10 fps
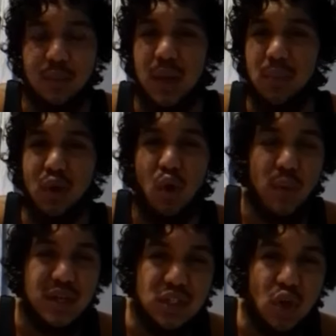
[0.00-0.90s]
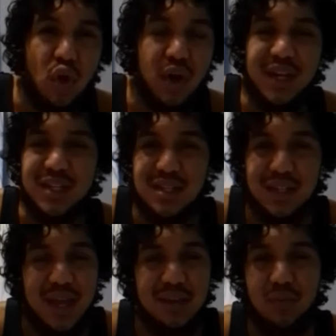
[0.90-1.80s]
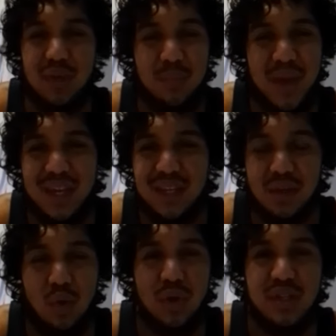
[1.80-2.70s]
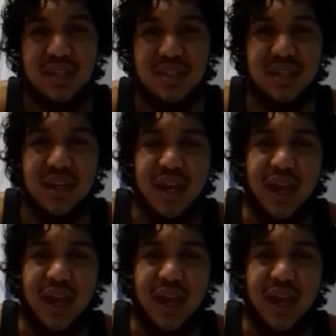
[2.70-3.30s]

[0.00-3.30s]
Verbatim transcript: people are always talking and slandering and making the noises and,